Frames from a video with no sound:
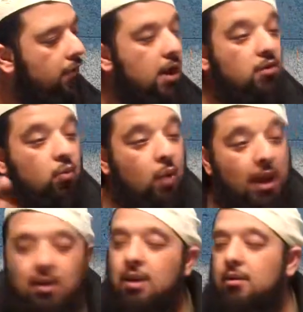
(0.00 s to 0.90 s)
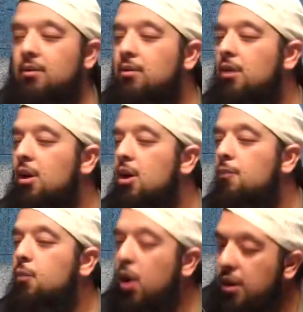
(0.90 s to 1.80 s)
if his weakness
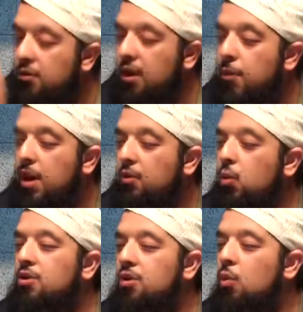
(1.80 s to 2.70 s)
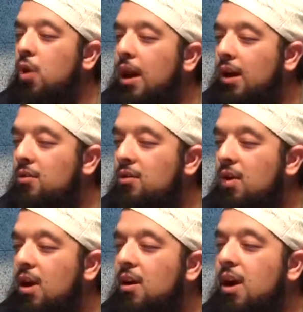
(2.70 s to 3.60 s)
brings because what's your weakest